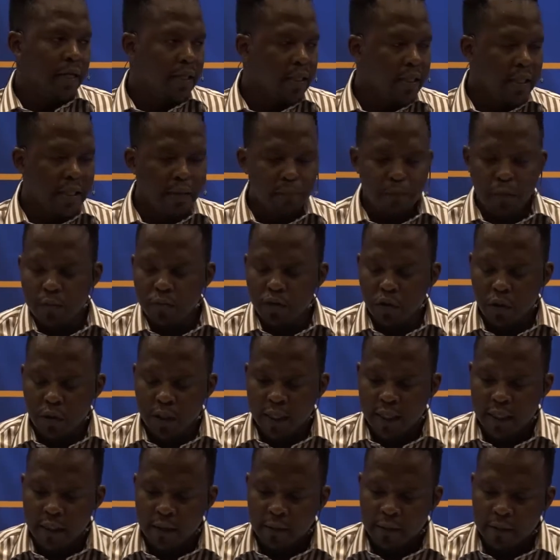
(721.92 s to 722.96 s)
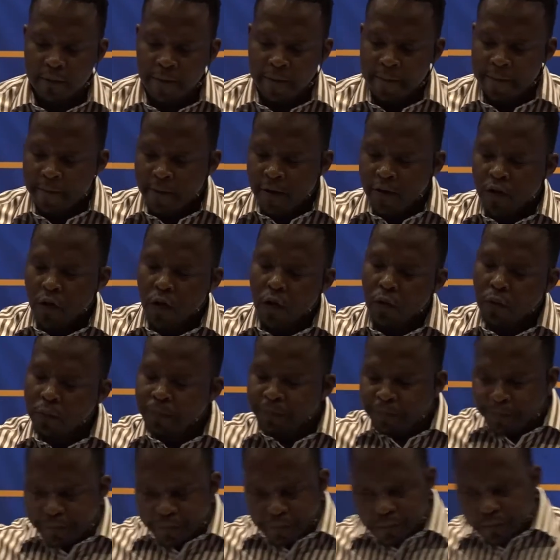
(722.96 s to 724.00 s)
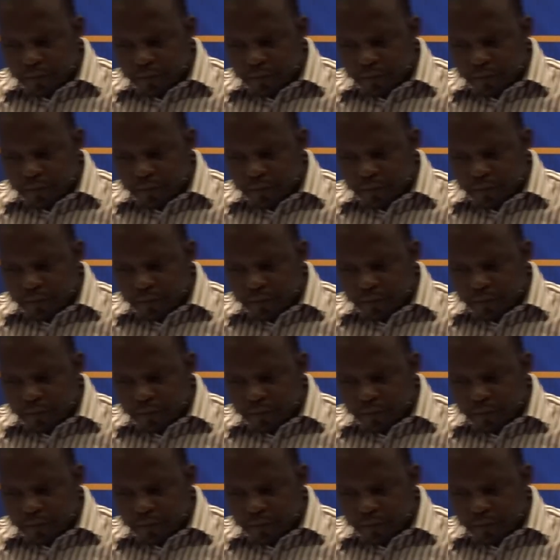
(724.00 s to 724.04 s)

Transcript: and Bob's your uncle. So